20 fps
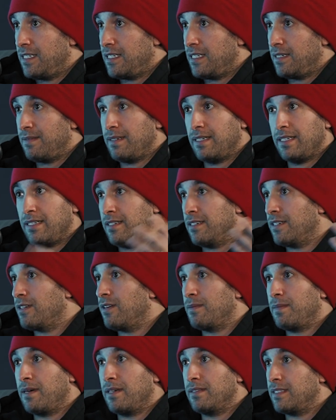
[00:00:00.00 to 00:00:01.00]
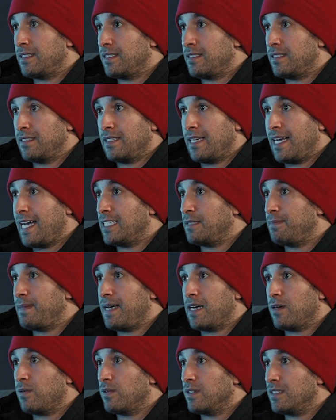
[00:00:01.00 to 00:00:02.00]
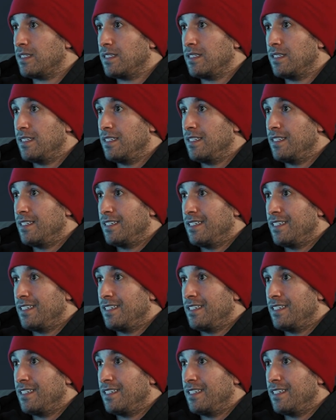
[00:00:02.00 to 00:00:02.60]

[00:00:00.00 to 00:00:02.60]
I'm like, you're going about this ass backwards. Mm-hmm.